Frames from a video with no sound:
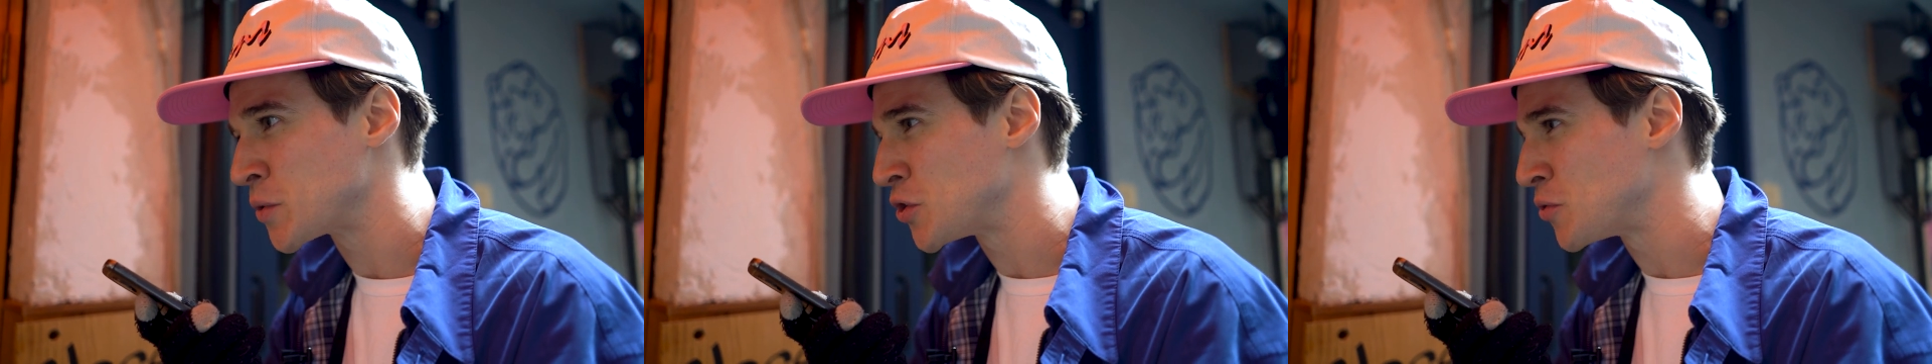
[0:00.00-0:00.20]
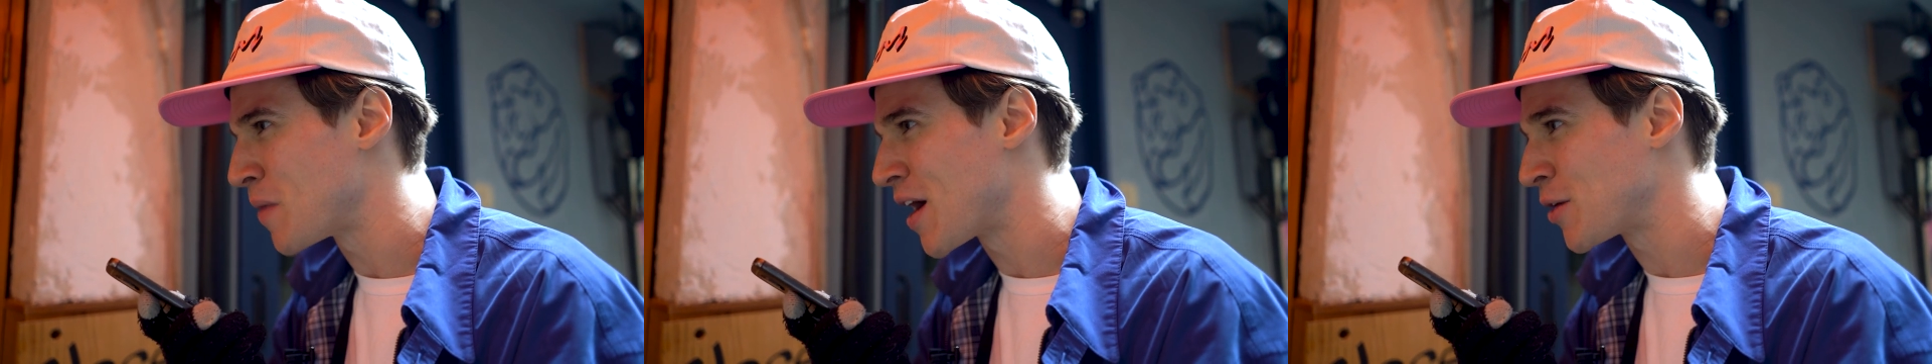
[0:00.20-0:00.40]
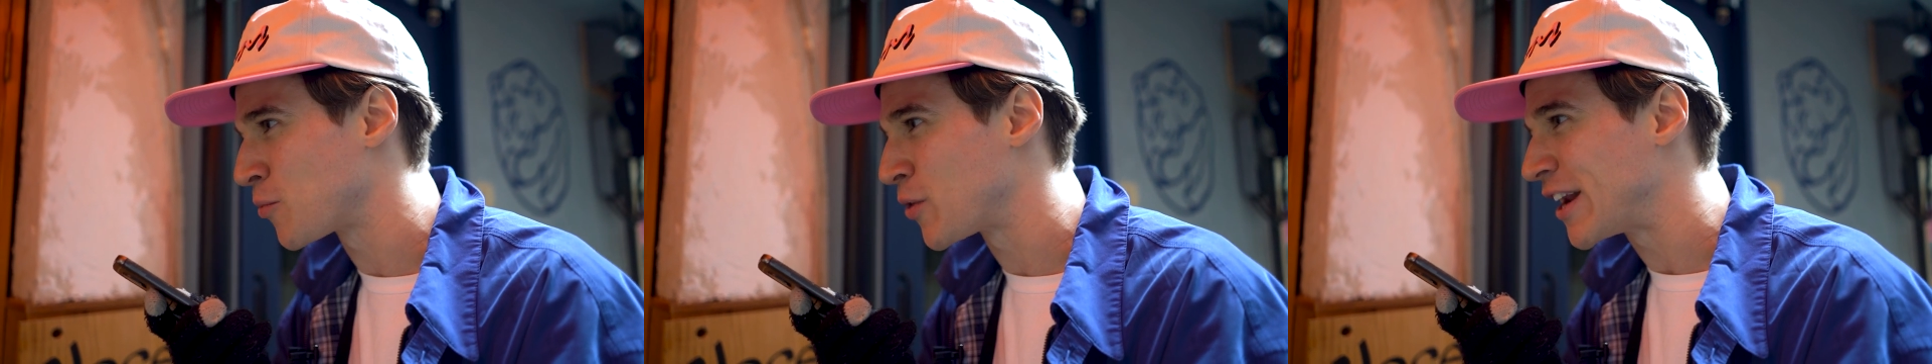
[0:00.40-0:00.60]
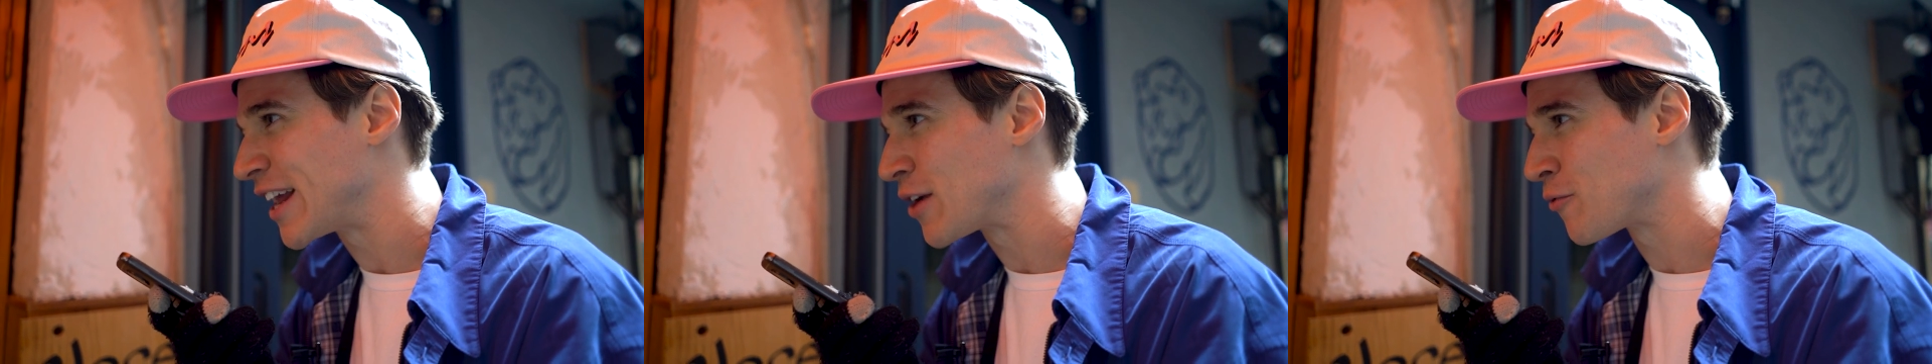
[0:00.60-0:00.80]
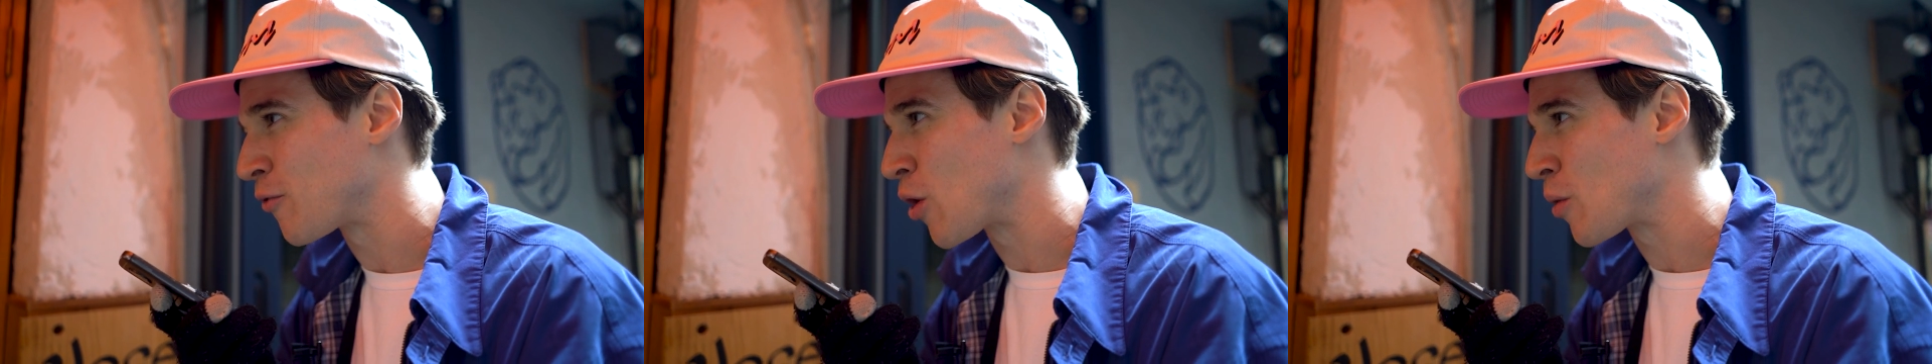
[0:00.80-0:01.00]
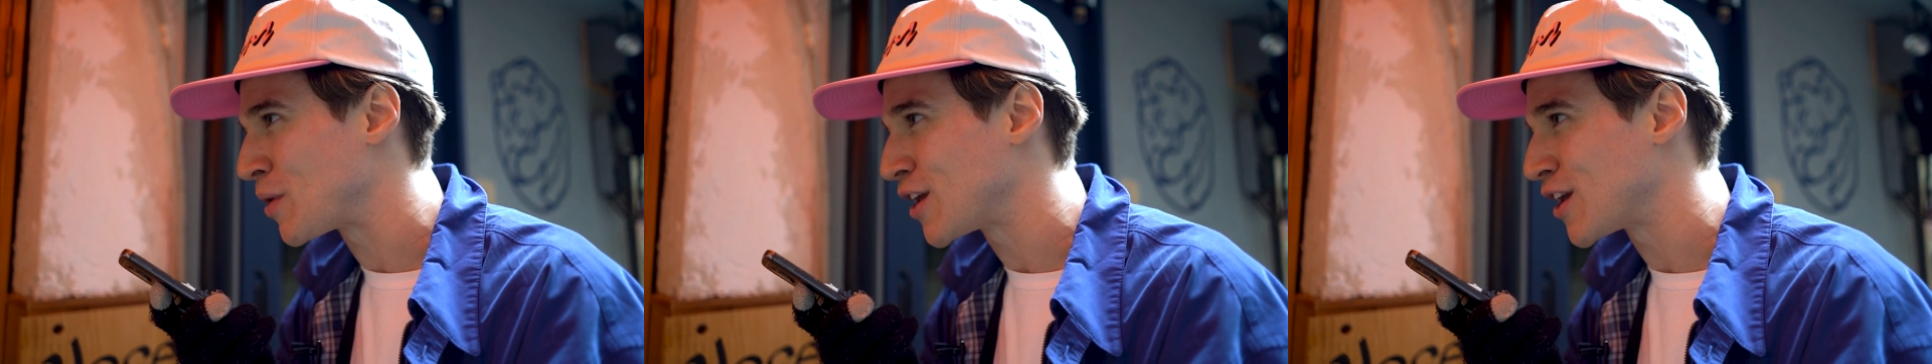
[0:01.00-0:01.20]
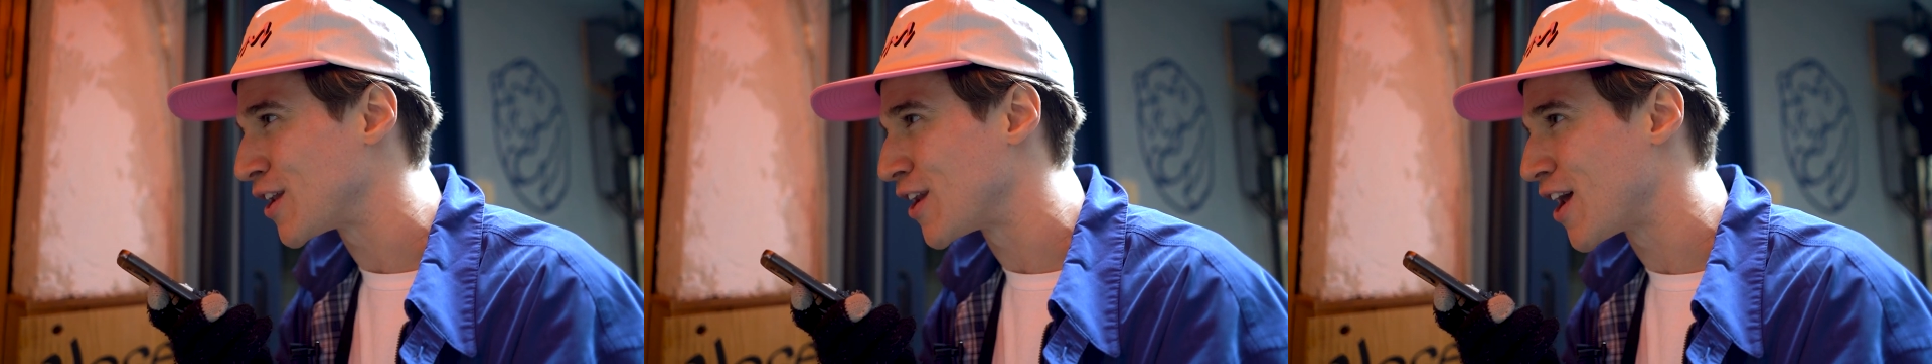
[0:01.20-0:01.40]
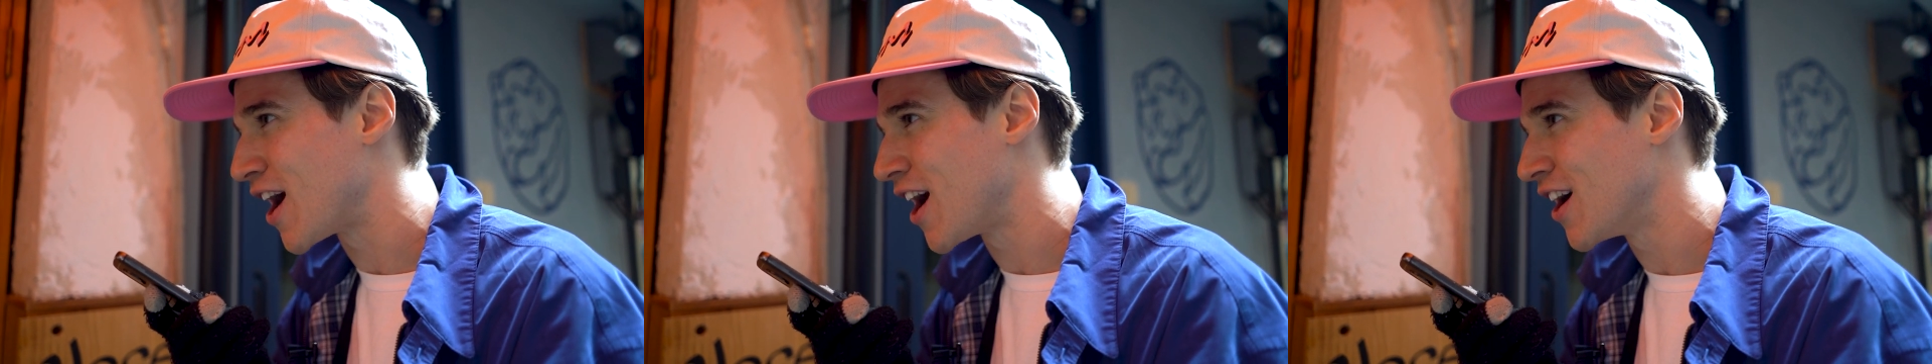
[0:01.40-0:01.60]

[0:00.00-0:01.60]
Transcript: Would you mind reading it for me and